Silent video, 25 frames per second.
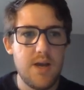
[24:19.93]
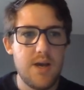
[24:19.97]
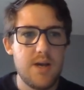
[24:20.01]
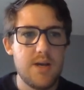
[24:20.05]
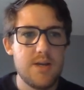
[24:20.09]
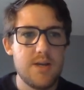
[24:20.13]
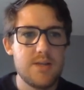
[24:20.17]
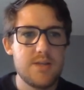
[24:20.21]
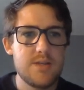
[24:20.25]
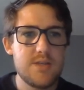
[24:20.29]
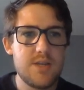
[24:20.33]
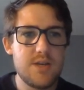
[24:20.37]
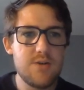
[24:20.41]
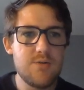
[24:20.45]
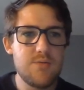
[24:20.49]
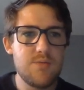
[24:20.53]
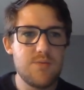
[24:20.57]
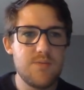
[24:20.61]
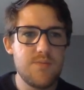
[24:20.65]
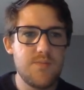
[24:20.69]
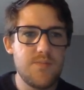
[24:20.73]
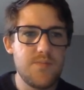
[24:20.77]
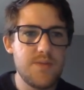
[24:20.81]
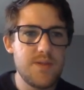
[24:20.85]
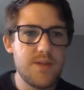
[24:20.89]

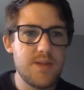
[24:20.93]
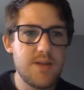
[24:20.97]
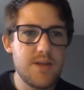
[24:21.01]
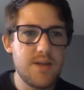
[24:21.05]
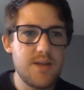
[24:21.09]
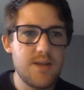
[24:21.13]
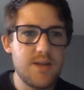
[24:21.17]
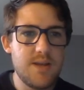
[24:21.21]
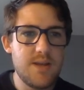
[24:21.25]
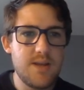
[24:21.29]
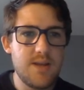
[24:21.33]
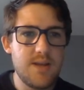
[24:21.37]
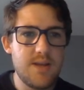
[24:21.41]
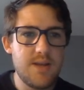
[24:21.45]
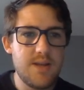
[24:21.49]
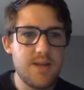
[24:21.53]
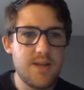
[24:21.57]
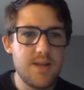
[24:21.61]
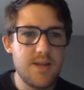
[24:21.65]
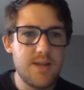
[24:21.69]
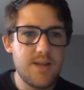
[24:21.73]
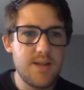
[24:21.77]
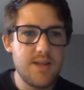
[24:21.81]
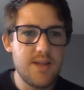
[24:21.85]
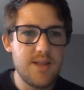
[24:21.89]
So
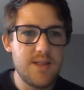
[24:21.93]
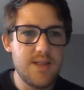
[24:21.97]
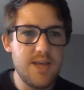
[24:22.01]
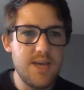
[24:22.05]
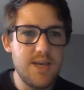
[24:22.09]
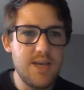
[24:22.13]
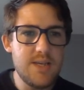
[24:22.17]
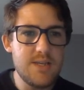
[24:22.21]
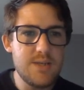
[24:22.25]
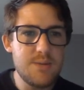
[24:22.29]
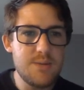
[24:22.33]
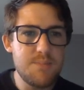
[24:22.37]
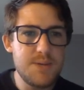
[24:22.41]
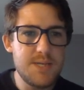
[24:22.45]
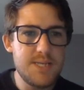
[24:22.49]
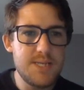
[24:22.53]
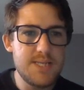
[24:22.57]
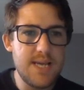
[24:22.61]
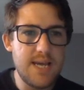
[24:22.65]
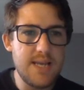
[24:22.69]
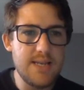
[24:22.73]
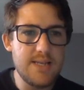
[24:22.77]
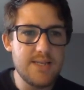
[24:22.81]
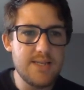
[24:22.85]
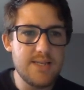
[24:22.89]
these
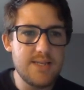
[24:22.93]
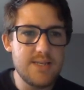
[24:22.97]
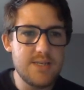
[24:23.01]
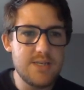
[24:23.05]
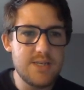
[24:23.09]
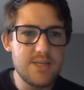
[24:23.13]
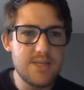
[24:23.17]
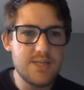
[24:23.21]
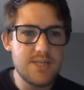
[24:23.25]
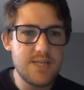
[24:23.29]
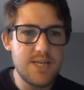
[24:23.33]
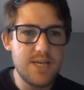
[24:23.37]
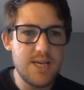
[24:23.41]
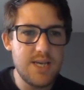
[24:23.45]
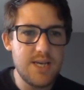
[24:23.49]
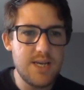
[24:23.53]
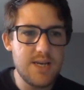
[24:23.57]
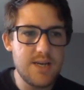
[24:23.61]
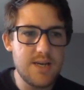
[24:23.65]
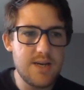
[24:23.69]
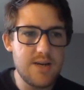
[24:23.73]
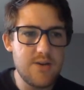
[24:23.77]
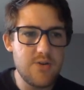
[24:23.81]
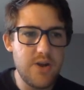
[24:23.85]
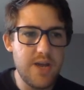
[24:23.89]
percentages
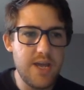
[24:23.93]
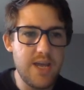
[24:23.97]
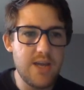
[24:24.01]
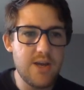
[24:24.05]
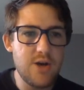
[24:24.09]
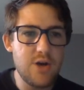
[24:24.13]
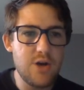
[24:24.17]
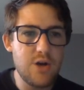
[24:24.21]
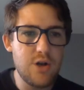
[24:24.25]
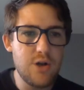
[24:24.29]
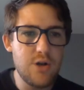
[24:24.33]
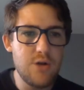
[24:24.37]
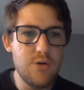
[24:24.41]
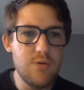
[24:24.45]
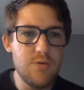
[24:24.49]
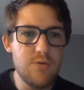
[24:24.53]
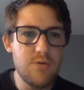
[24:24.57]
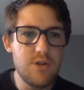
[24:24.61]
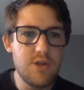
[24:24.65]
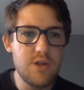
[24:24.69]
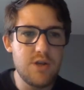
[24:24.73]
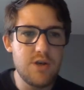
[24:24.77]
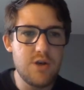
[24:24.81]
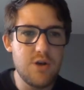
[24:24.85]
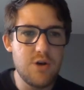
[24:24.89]
here include
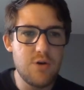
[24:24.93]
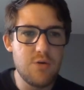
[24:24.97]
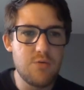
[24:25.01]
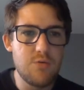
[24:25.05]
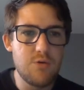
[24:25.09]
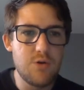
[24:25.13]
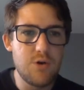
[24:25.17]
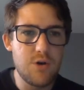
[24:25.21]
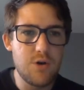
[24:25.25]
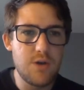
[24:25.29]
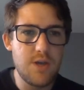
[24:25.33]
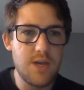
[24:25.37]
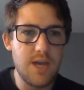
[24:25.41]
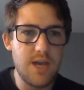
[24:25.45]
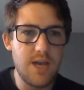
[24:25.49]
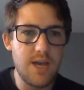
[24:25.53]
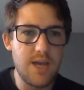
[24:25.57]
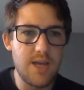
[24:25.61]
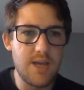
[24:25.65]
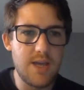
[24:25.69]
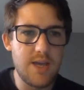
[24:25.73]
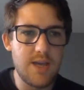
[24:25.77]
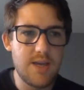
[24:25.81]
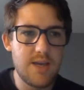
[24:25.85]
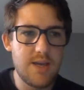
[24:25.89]
the no
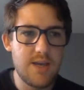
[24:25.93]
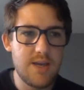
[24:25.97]
cooking.